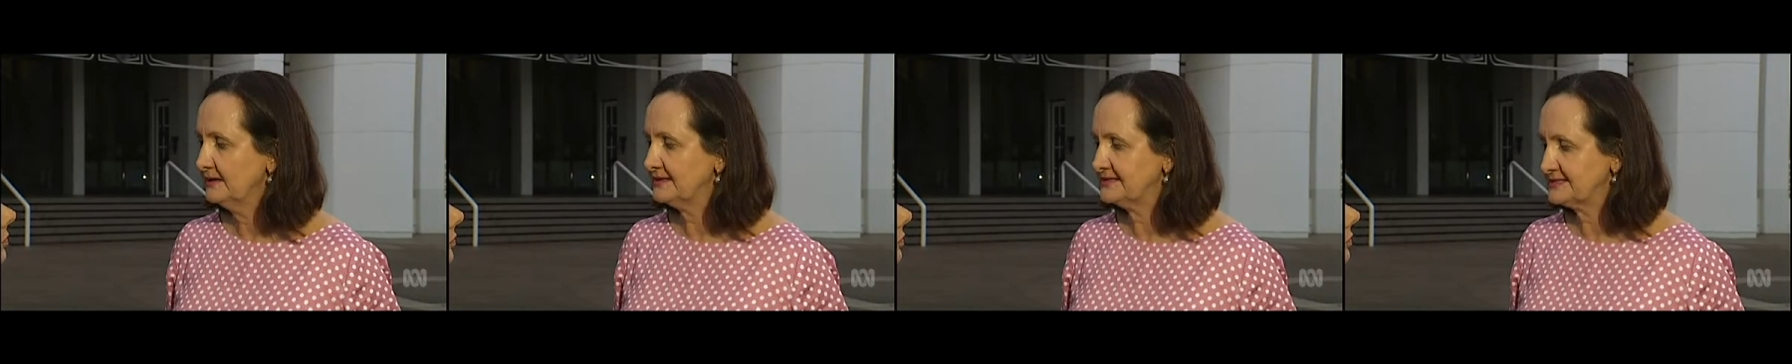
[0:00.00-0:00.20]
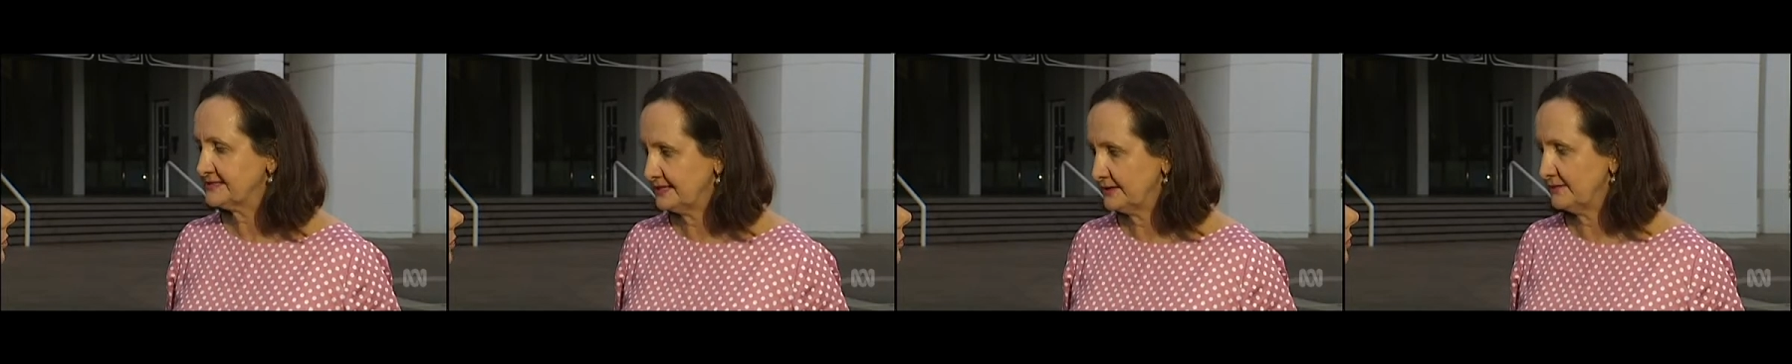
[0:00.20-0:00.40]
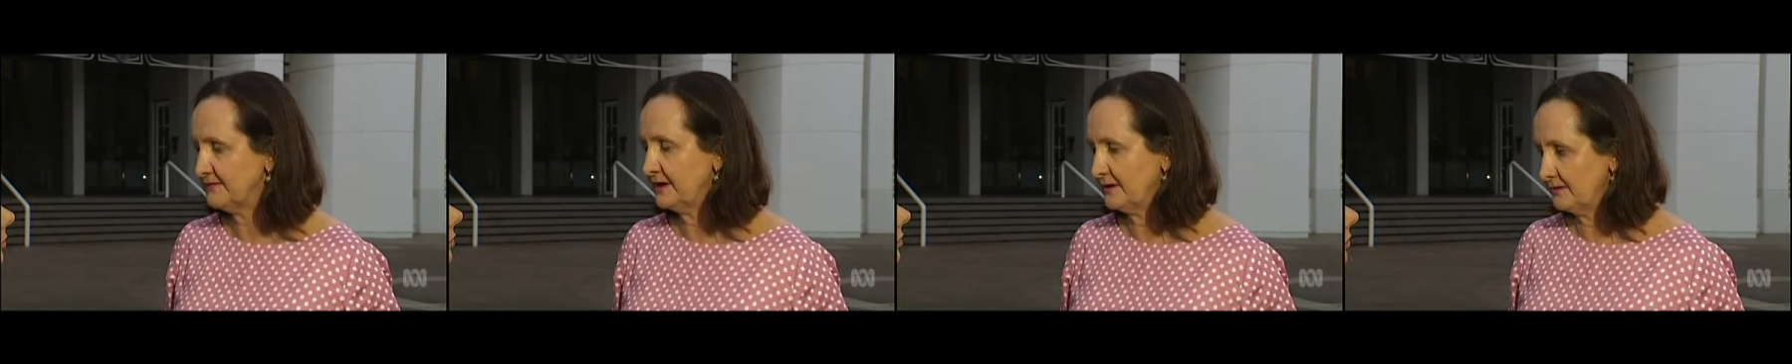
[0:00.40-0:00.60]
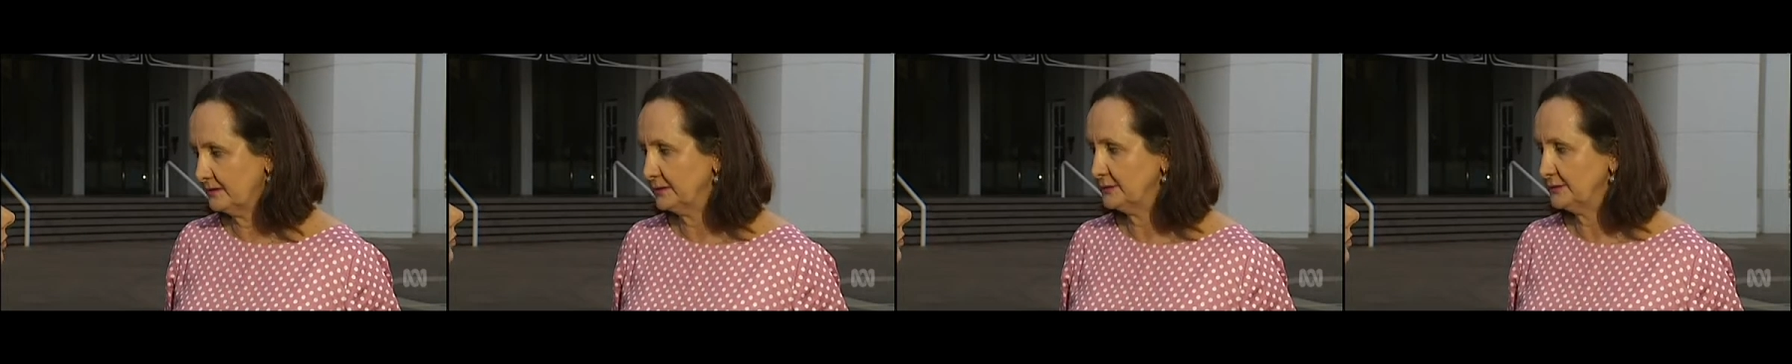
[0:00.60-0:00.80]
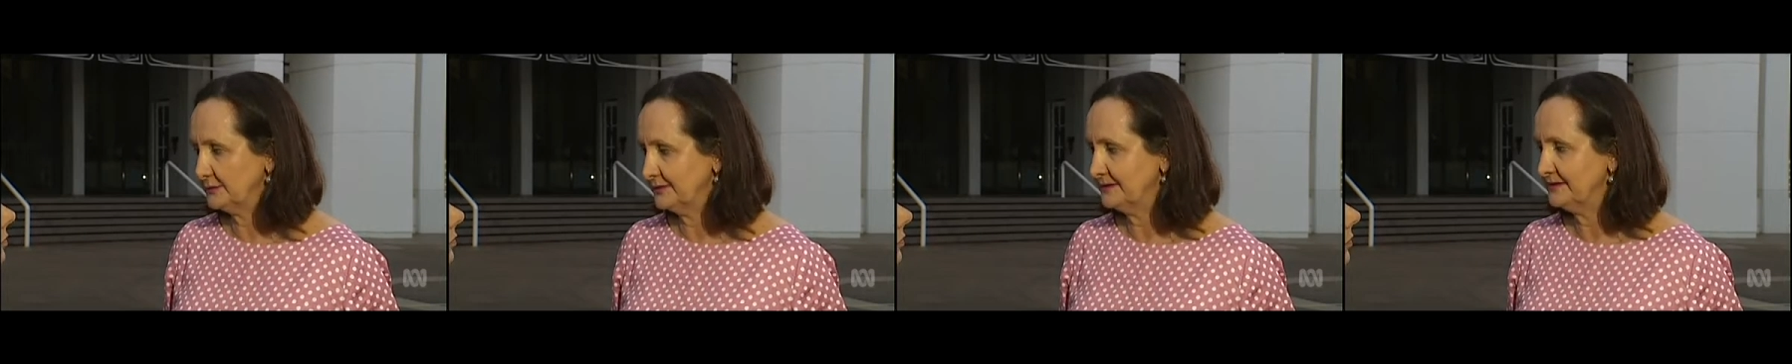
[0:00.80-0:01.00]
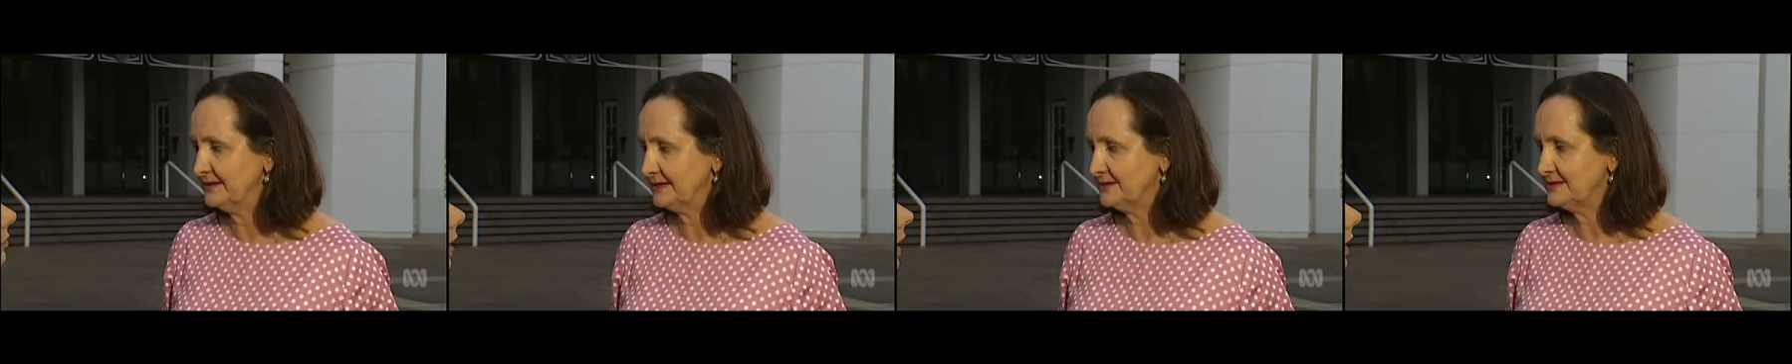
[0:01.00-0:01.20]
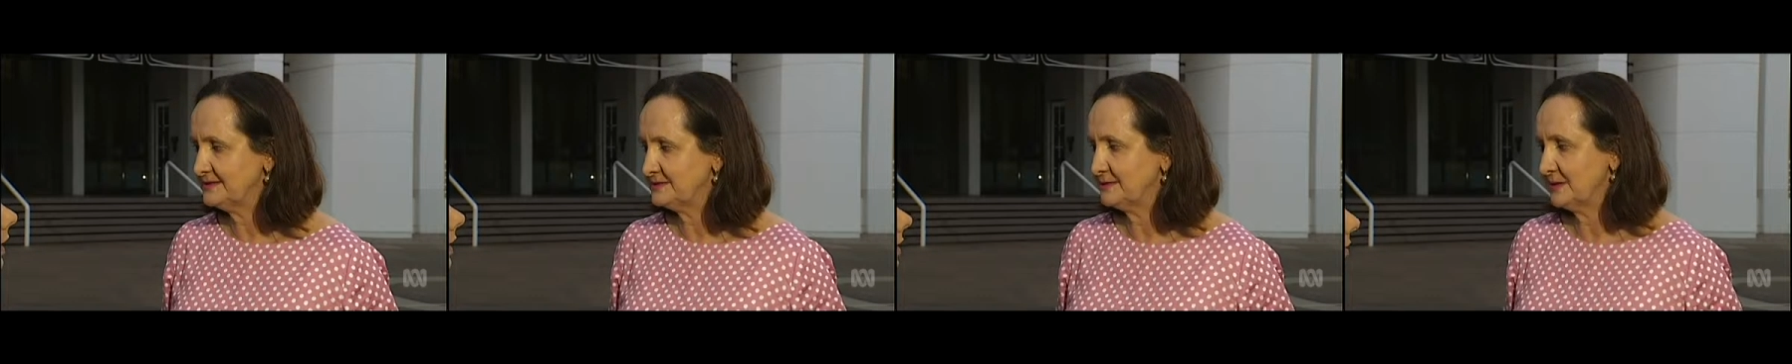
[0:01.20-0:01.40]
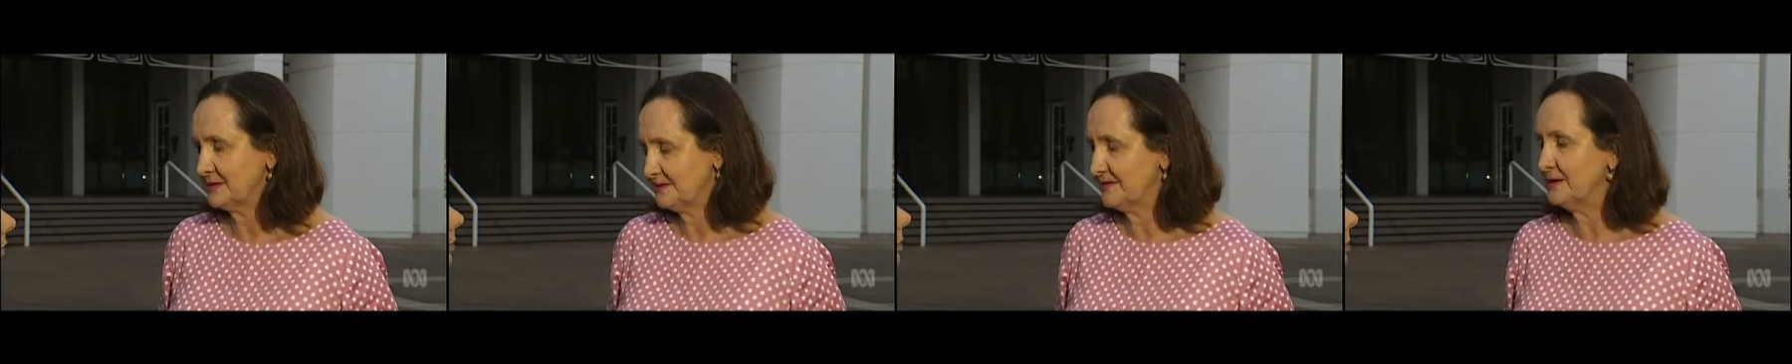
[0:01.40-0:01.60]
the seat of Araluen.
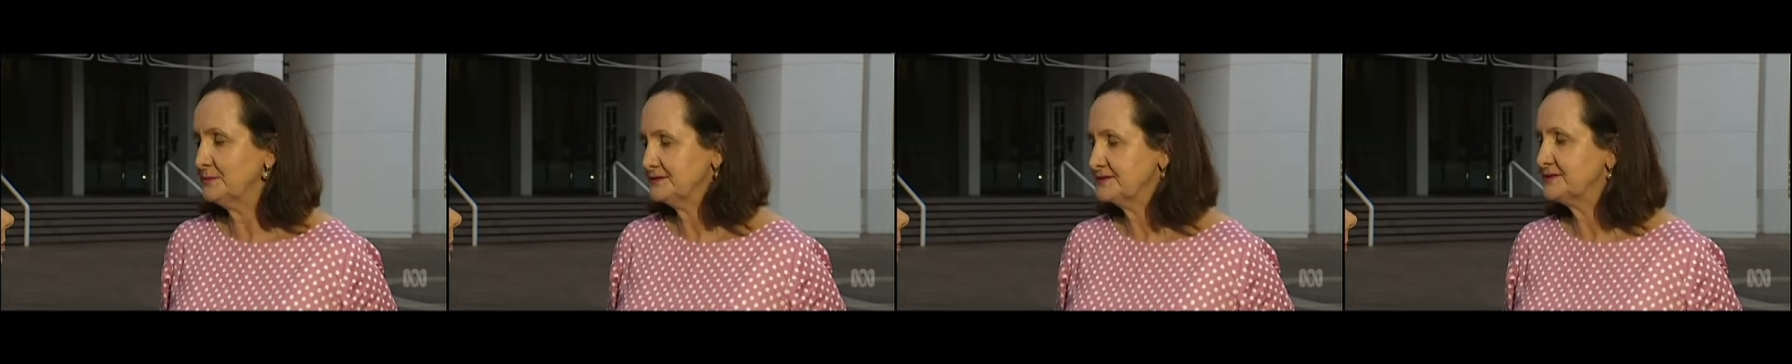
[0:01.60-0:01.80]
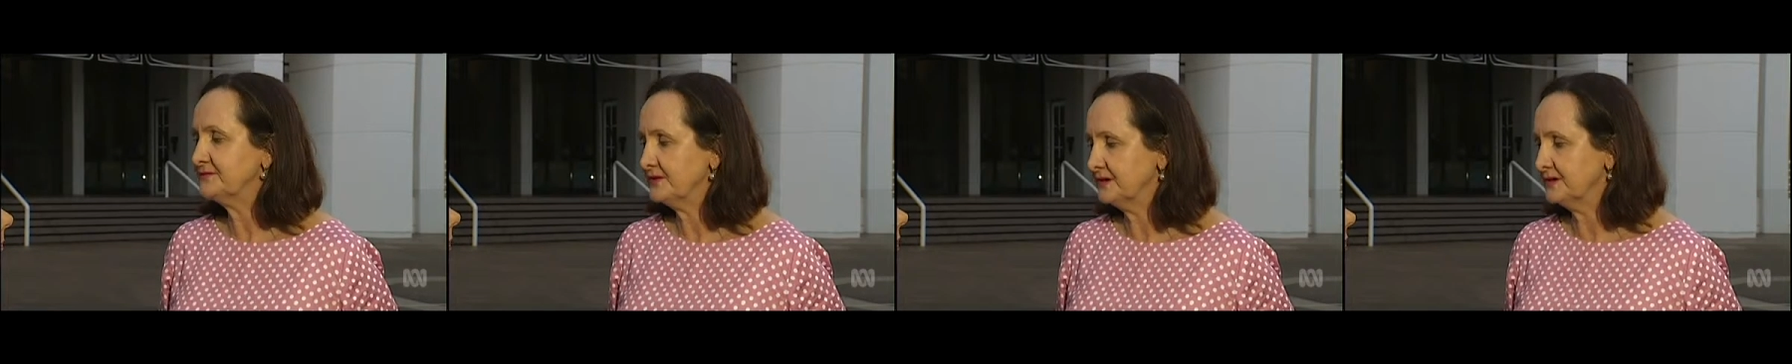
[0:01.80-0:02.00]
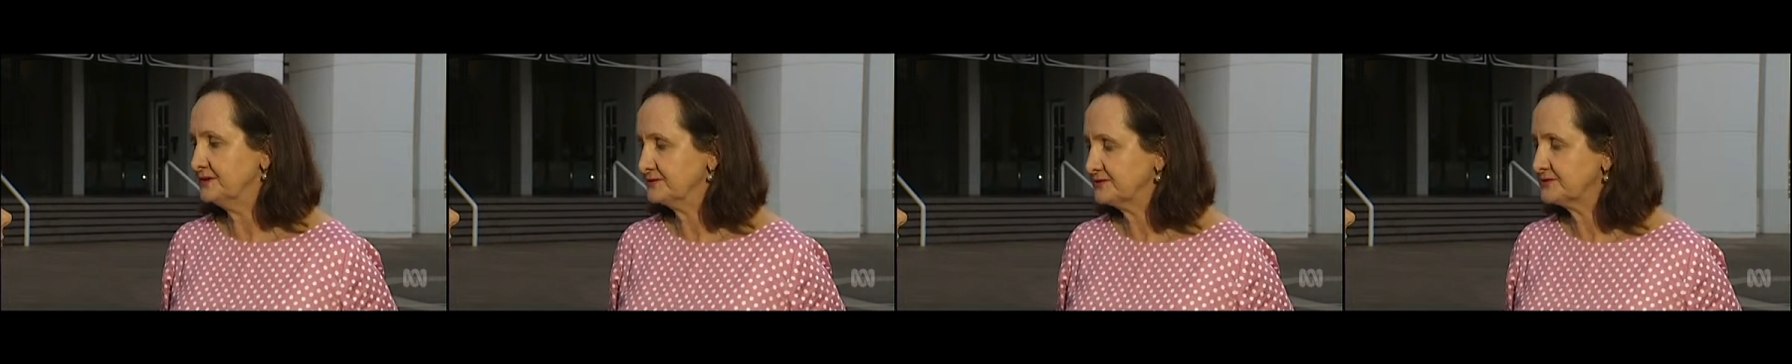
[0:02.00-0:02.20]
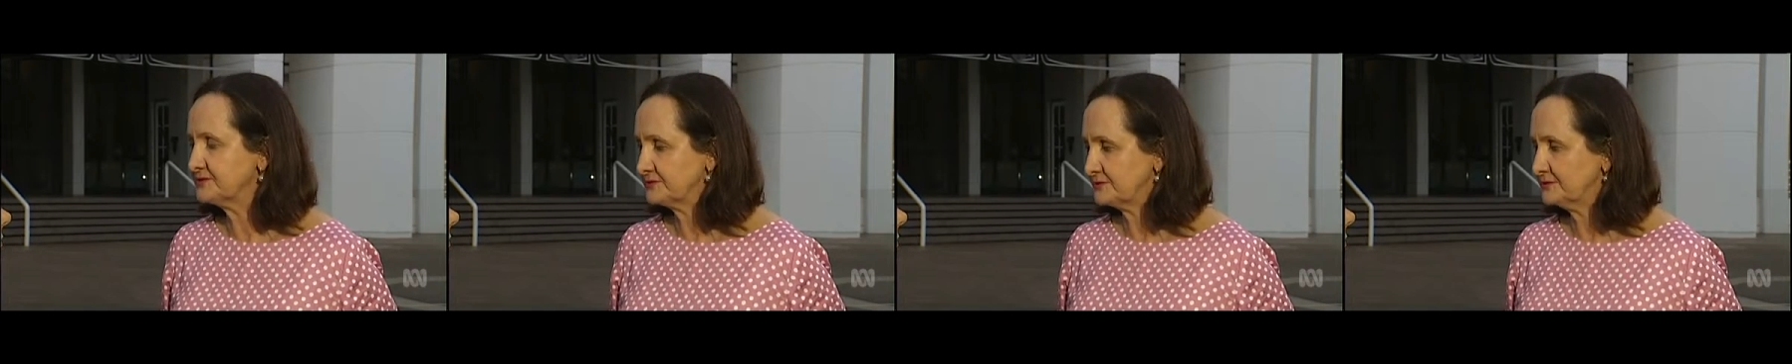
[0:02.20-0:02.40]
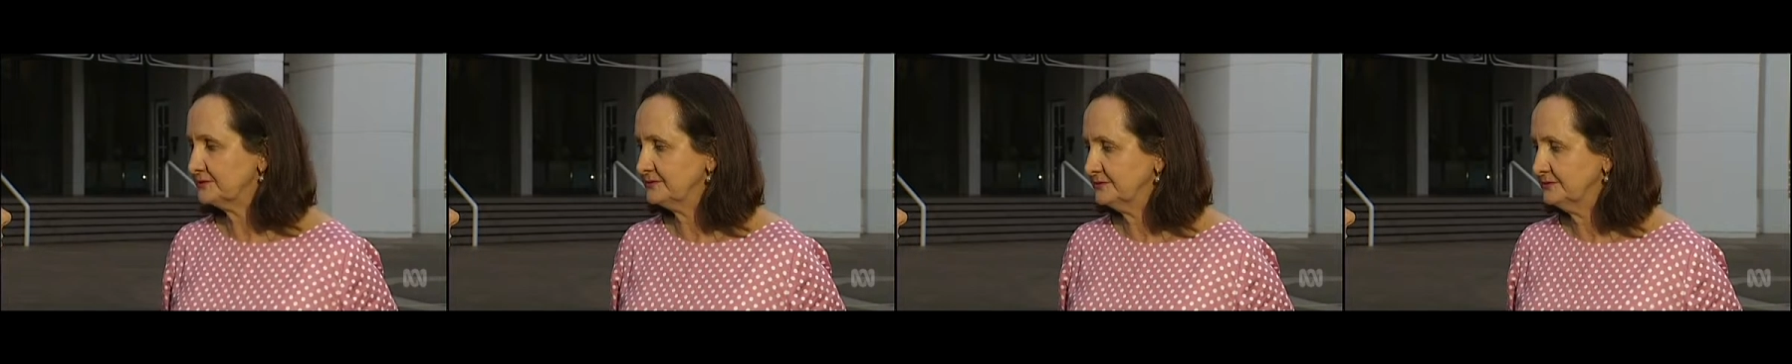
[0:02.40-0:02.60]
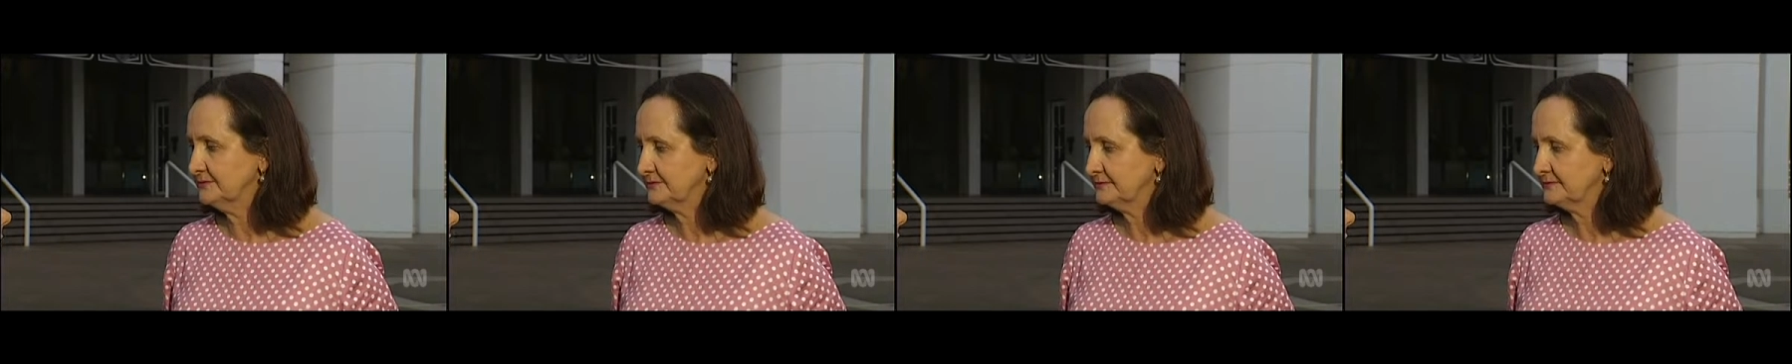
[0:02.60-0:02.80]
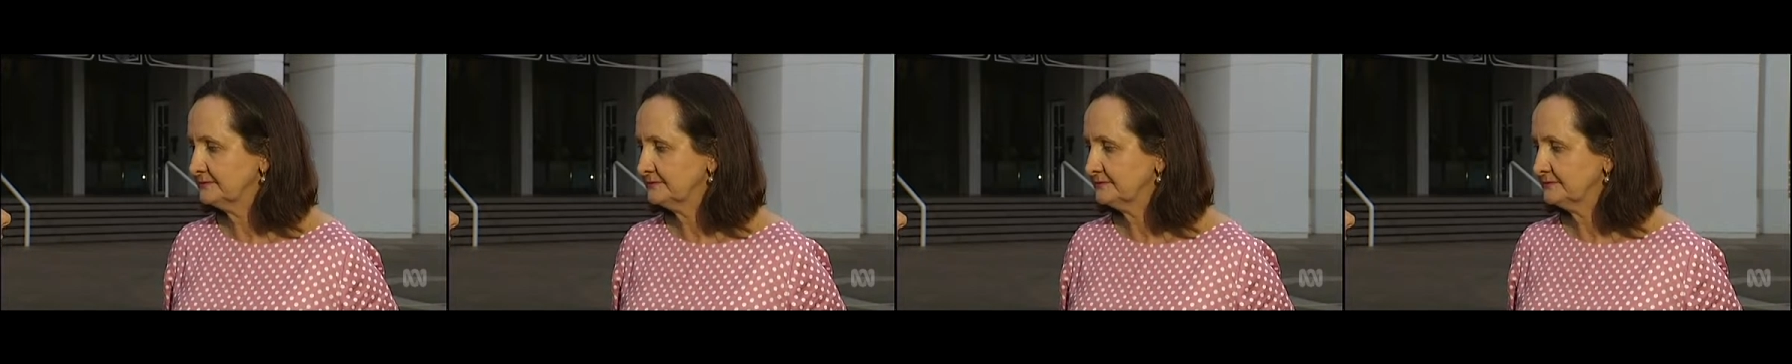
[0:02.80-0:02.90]
That was the final straw.